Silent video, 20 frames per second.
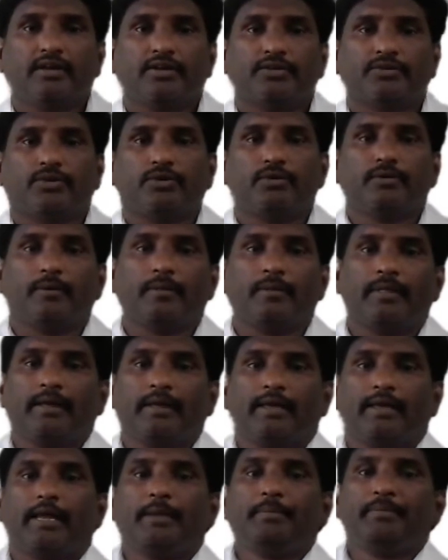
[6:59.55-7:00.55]
So
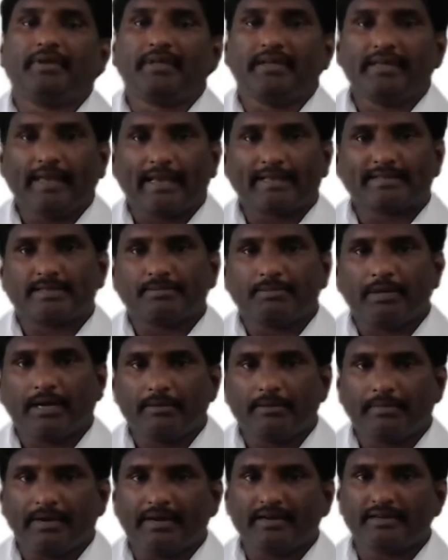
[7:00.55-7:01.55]
empty XML
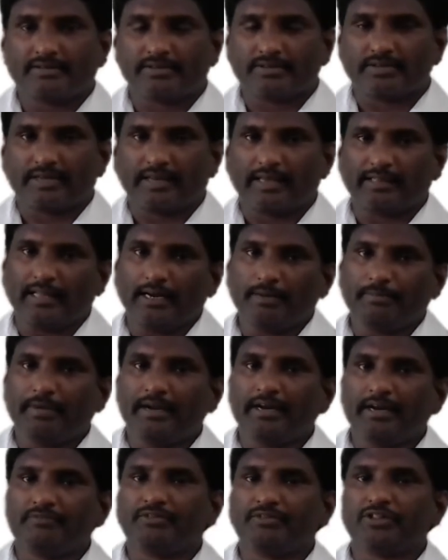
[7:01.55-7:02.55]
elements, an
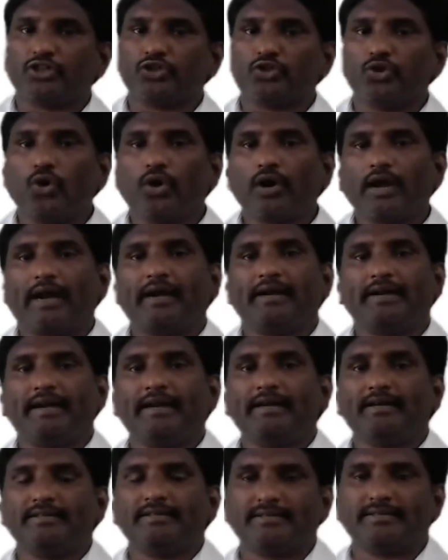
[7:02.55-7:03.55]
element with no
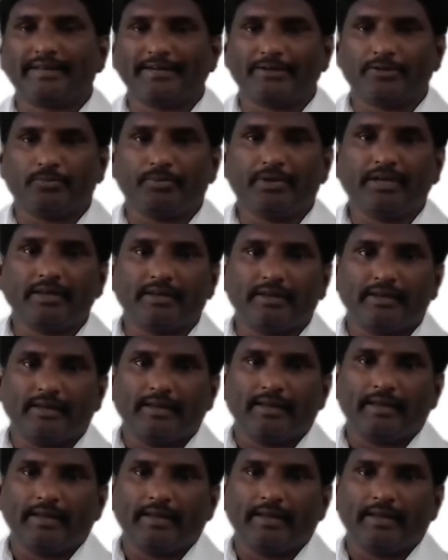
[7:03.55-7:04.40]
content is said to be